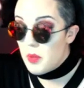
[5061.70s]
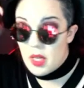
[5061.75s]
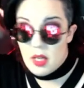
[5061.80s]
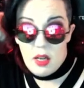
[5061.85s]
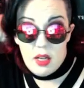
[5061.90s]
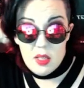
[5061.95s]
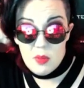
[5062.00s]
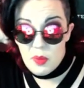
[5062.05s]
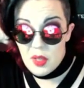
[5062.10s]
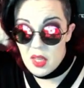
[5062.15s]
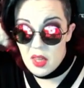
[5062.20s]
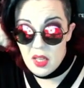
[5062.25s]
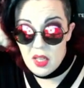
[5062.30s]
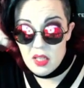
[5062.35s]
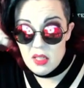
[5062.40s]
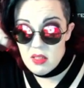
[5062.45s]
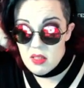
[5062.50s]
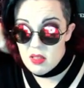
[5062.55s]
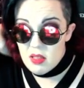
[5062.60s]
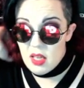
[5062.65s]
of my cosplay
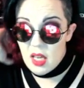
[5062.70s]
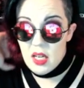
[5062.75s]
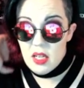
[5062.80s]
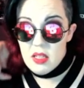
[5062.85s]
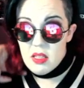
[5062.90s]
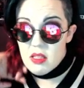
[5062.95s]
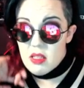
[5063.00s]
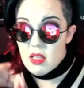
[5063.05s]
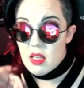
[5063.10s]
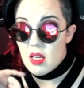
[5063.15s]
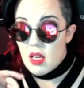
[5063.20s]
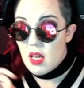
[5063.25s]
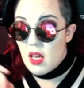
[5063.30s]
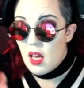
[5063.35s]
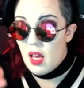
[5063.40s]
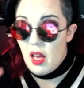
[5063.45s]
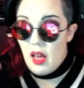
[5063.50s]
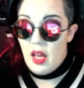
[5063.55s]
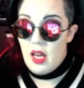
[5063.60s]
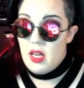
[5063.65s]
things edits,
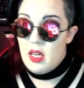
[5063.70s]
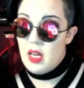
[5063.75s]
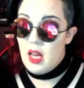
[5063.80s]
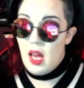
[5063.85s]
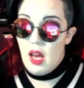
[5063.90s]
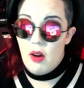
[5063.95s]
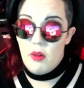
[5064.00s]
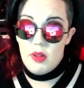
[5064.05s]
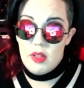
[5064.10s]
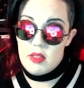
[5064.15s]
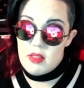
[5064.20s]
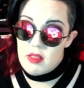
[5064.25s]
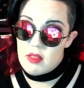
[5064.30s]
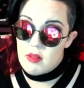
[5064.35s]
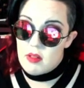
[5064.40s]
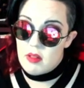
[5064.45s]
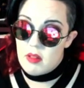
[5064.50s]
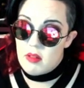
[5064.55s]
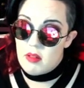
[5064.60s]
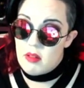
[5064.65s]
and now it's
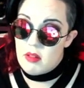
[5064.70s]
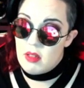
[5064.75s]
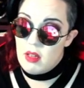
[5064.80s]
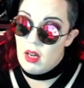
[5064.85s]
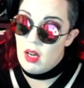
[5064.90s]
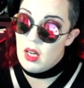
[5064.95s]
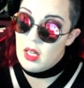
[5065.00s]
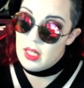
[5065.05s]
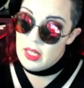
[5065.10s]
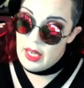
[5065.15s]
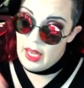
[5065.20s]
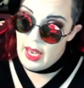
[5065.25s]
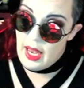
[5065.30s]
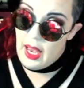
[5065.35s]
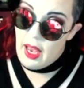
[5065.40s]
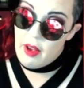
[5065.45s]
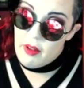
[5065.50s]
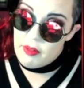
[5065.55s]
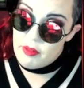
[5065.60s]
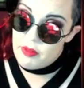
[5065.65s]
cut in
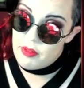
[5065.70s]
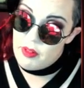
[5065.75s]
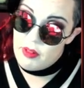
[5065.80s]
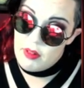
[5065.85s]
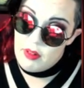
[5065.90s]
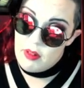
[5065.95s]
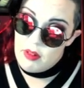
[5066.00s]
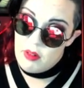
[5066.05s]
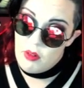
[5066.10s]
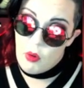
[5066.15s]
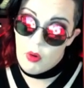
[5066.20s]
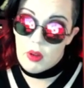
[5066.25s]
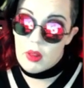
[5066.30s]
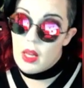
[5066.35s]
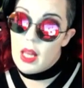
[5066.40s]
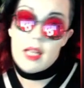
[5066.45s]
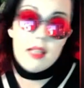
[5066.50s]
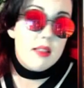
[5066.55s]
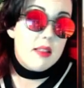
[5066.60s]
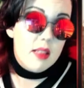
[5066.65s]
half or
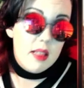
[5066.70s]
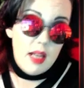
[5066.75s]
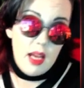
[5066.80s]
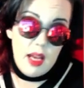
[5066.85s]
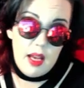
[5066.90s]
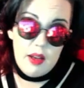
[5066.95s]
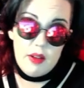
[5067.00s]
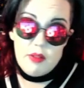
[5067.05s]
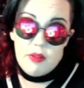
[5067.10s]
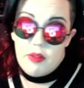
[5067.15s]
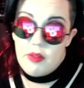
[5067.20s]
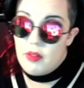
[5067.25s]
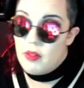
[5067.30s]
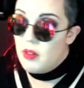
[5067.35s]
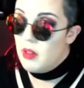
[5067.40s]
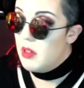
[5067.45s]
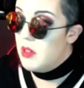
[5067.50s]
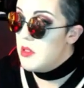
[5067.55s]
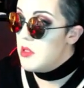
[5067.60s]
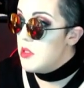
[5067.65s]
less than half.
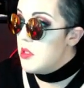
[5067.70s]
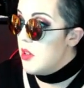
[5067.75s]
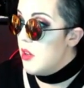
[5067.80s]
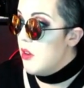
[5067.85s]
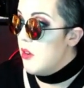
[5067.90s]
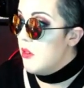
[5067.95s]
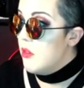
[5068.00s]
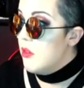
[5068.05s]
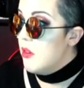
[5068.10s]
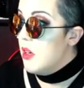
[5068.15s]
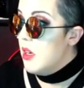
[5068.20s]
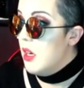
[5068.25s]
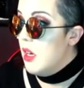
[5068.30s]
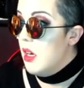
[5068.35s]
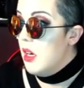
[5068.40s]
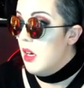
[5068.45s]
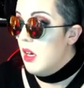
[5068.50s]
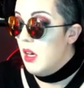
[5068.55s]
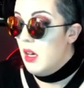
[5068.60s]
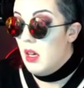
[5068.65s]
So
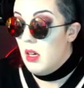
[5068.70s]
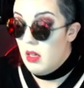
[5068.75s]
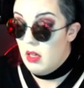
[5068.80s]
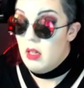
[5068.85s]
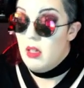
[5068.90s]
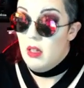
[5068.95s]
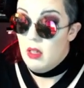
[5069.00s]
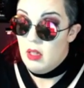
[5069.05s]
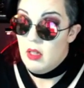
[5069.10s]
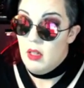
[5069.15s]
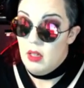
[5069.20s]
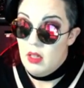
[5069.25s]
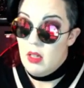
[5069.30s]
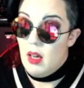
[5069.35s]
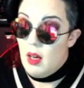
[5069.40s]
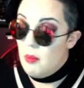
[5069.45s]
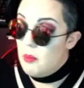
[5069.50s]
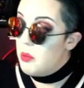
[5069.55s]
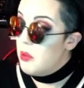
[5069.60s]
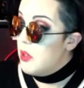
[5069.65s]

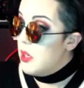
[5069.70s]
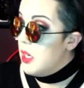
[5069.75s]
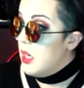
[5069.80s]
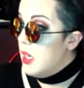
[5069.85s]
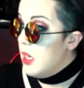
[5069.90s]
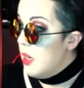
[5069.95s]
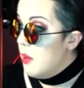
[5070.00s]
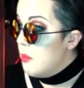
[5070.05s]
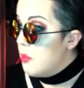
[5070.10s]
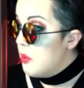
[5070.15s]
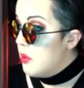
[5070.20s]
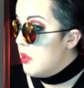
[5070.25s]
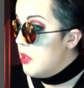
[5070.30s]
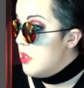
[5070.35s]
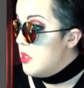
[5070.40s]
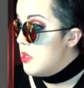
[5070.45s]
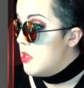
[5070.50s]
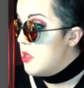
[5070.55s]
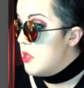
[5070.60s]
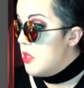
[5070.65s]
I'm pretty
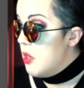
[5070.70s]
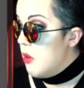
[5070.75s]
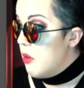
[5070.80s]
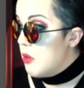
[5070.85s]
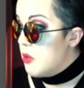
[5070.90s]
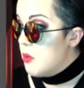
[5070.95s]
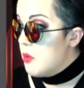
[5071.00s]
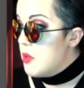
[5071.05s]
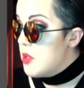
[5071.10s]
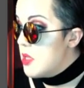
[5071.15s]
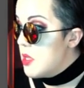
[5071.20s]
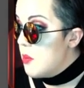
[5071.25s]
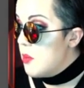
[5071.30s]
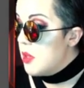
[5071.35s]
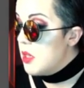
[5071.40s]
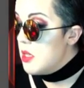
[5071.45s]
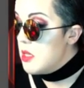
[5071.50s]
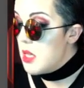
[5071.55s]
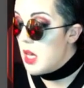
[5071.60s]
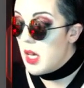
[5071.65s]
stoked with some
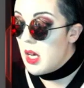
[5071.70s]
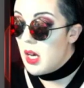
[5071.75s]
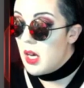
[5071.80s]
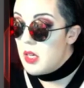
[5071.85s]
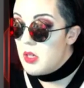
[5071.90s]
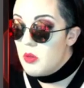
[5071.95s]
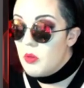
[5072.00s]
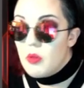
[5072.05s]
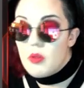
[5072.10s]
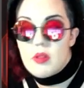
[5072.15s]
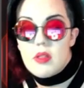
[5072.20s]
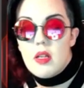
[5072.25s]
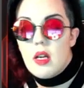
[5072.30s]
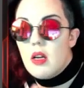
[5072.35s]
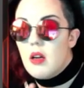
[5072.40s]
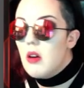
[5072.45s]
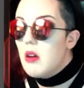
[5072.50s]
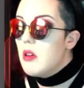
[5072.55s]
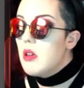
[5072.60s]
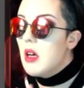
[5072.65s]
of these AI tools.
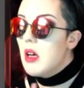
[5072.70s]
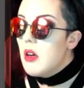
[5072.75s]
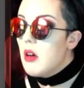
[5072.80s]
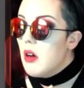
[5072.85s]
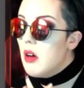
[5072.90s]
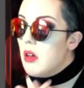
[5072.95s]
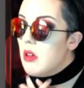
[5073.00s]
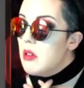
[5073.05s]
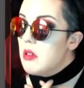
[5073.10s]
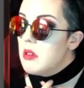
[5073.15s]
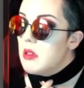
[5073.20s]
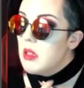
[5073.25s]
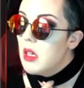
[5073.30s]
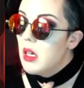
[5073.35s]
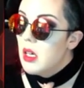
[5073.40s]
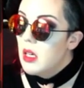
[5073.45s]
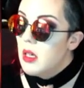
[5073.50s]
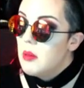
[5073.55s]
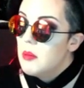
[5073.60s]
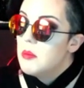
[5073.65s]
Not all,
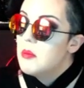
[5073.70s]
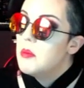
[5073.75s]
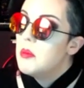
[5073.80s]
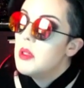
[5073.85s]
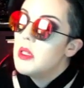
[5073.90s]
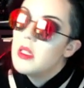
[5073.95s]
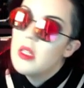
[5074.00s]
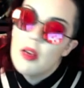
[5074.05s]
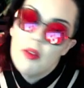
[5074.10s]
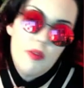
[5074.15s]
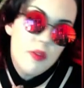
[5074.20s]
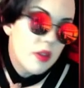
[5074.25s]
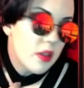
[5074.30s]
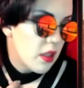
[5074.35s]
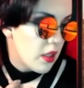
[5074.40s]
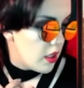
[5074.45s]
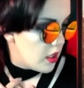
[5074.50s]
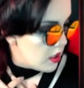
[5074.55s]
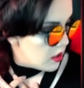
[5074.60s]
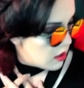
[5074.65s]
but
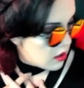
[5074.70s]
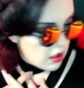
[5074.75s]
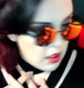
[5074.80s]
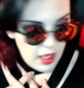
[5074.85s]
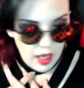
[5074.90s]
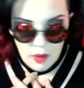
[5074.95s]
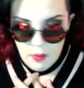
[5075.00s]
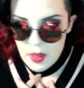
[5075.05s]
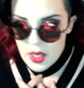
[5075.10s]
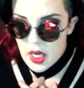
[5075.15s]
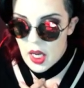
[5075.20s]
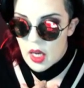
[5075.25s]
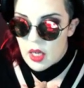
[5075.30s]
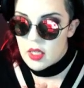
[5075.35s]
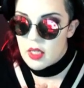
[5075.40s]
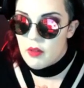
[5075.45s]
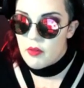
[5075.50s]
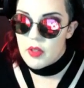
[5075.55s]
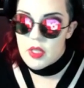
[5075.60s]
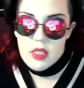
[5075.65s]
definitely, ow, my neck,
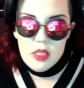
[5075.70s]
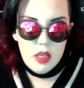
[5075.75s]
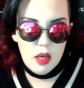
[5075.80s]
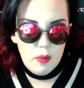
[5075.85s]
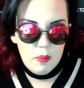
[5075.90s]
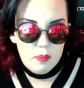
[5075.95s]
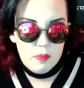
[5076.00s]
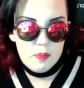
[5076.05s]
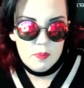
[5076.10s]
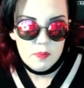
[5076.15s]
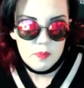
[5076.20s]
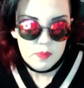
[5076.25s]
definitely some.